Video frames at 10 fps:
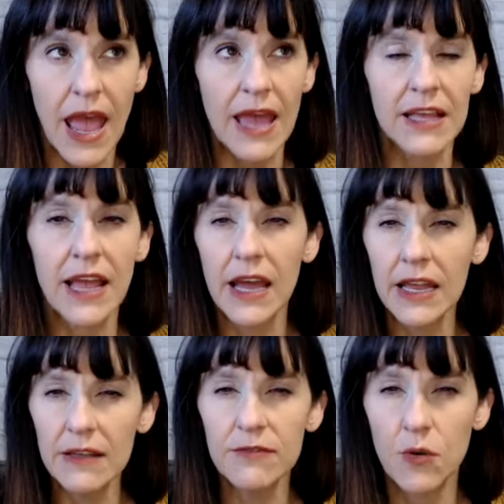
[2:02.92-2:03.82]
And it kind
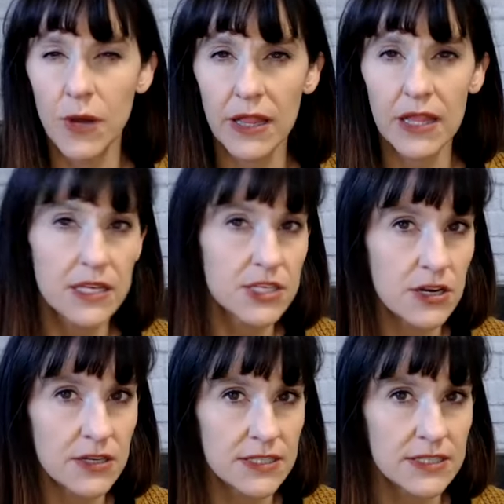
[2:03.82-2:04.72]
of quickly
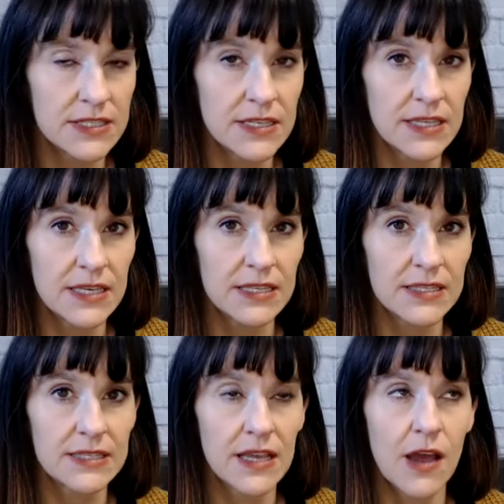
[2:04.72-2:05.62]
turned into
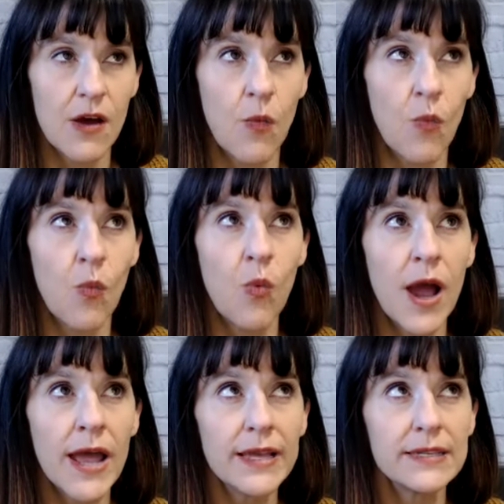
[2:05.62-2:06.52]
this
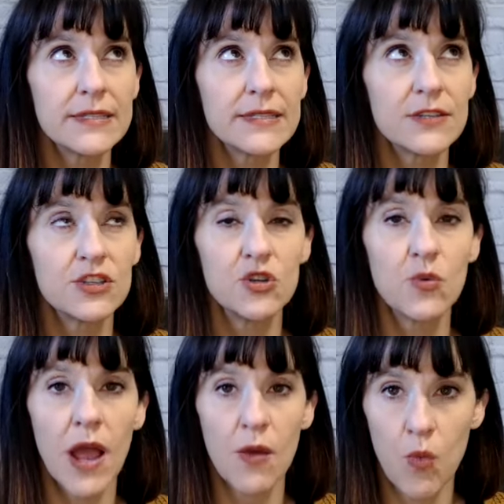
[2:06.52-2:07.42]
what do
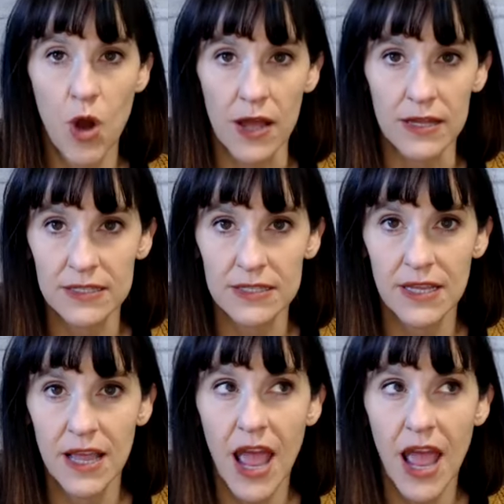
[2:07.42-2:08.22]
I want?